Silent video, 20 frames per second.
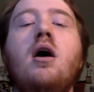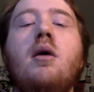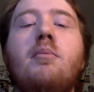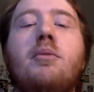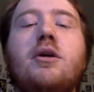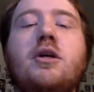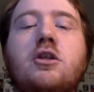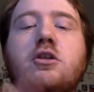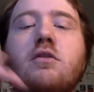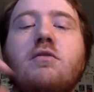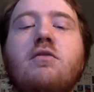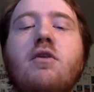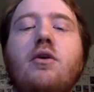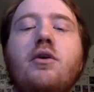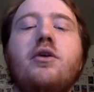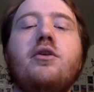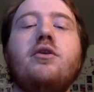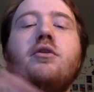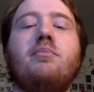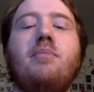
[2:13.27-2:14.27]
but he's a
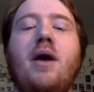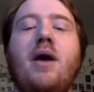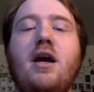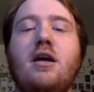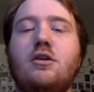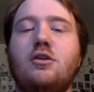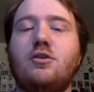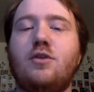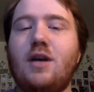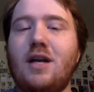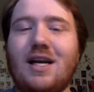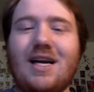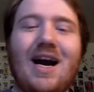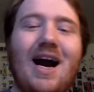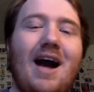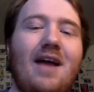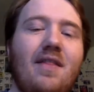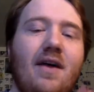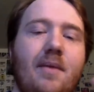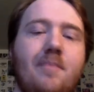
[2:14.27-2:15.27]
very good passer and a
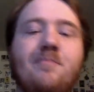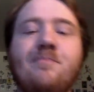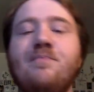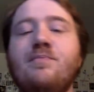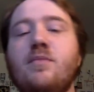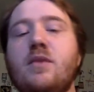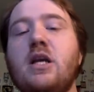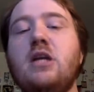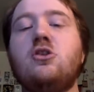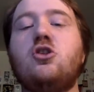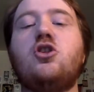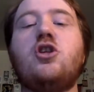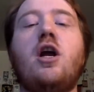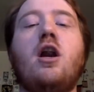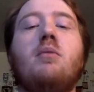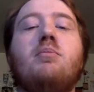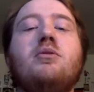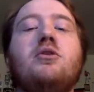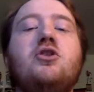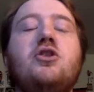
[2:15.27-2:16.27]
guy that can set
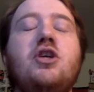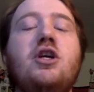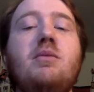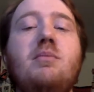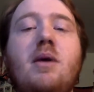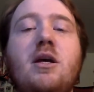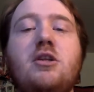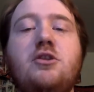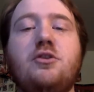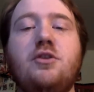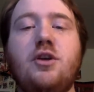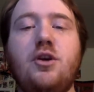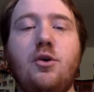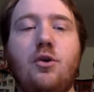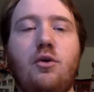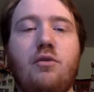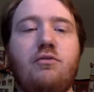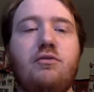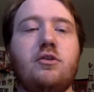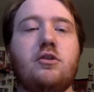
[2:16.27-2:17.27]
up his teammates in the
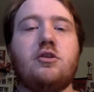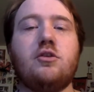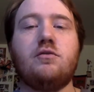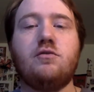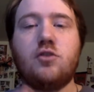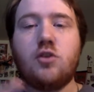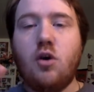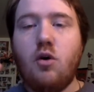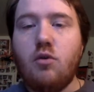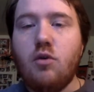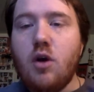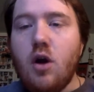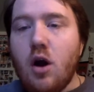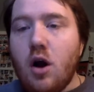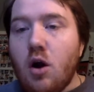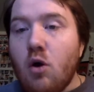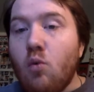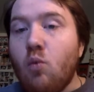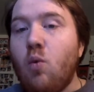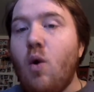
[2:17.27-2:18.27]
offensive zone
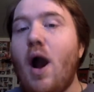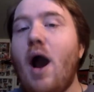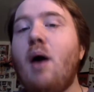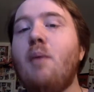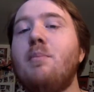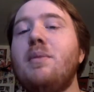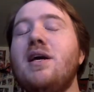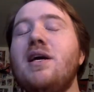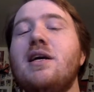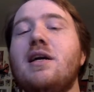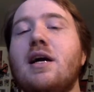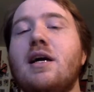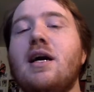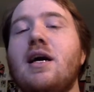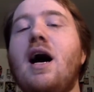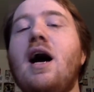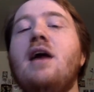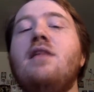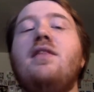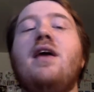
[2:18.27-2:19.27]
while being a
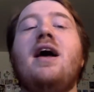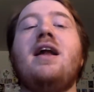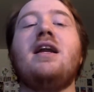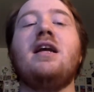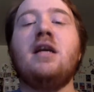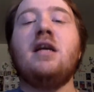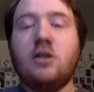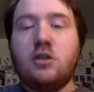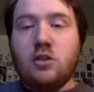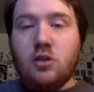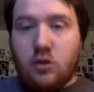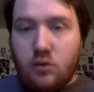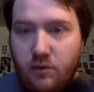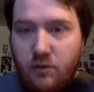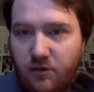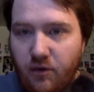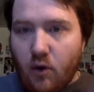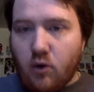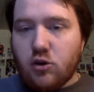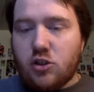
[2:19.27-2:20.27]
guy that is
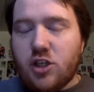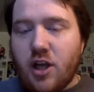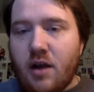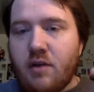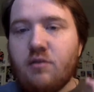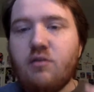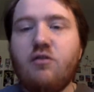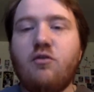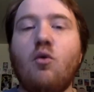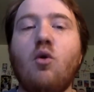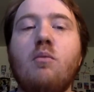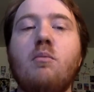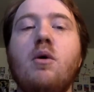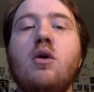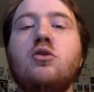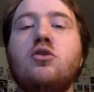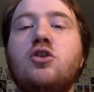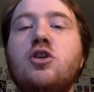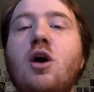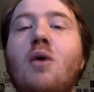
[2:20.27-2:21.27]
first and
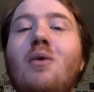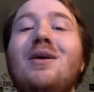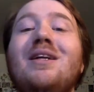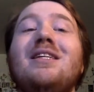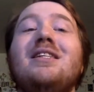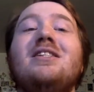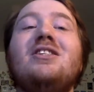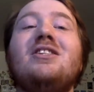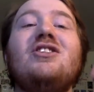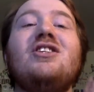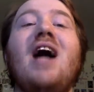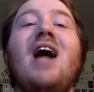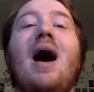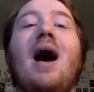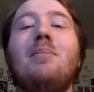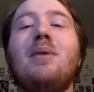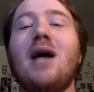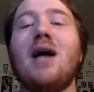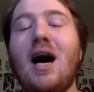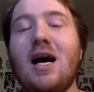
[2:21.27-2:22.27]
foremost going to
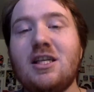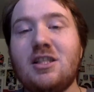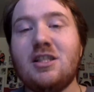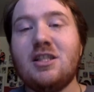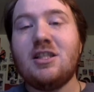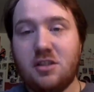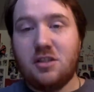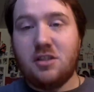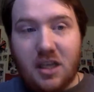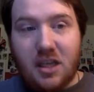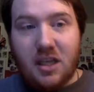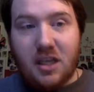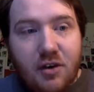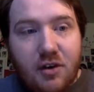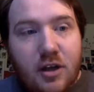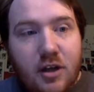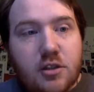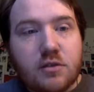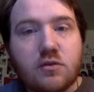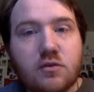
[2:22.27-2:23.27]
stop guys in the
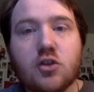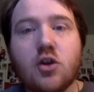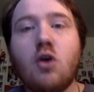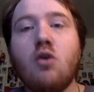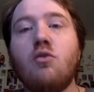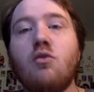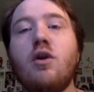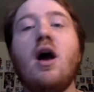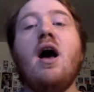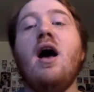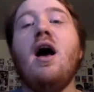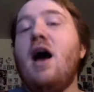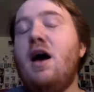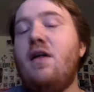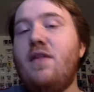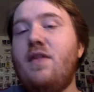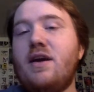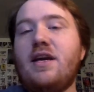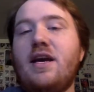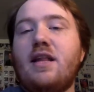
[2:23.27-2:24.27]
defensive zone
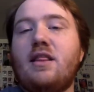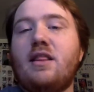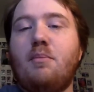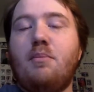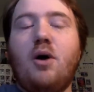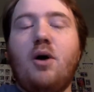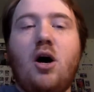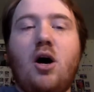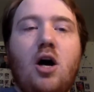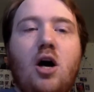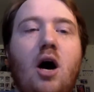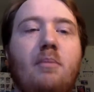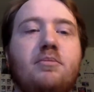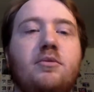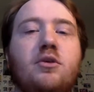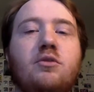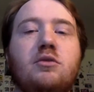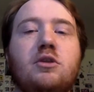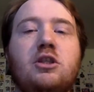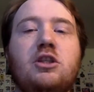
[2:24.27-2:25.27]
and then get the puck up
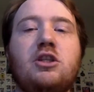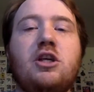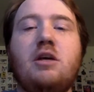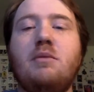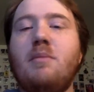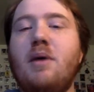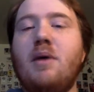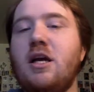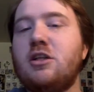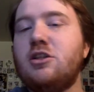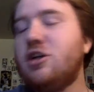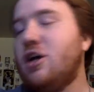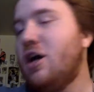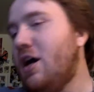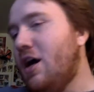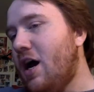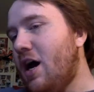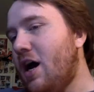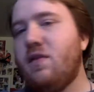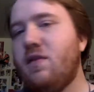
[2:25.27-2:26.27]
to his teammates
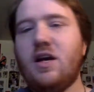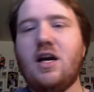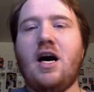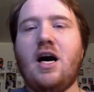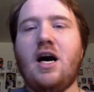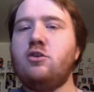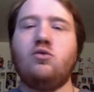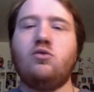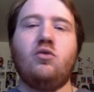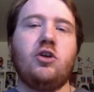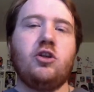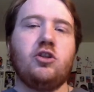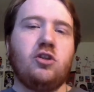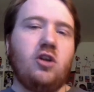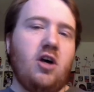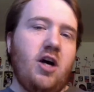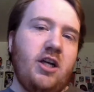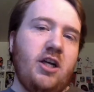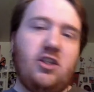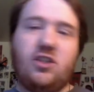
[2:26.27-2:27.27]
and the guys on his
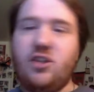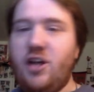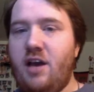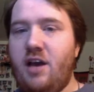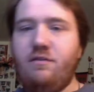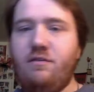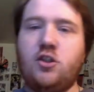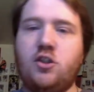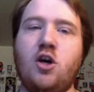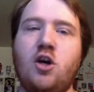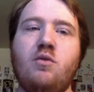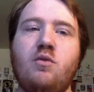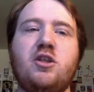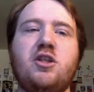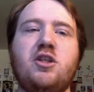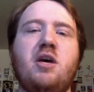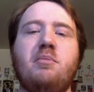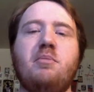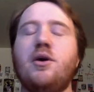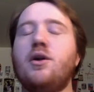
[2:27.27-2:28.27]
line, say if it's Owen
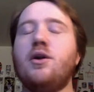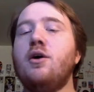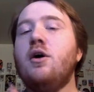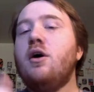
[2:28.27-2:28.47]
Tippett,